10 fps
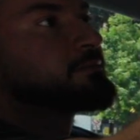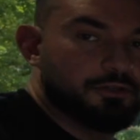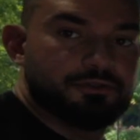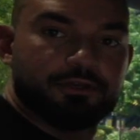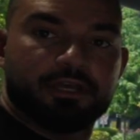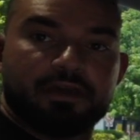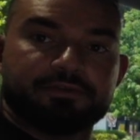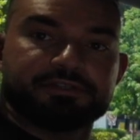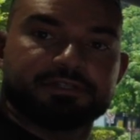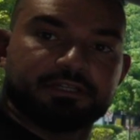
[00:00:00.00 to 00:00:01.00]
So they gave
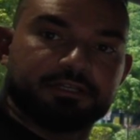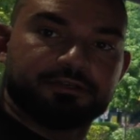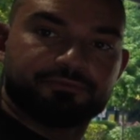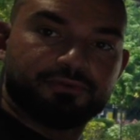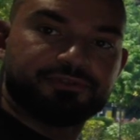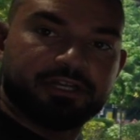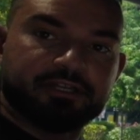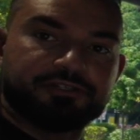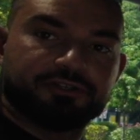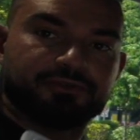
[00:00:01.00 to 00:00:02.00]
us the roof
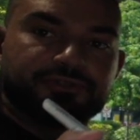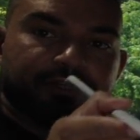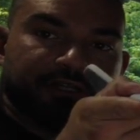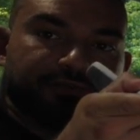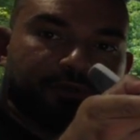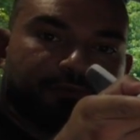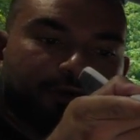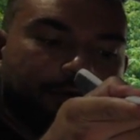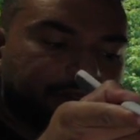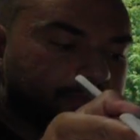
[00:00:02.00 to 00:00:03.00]
shade too. So this one will go on the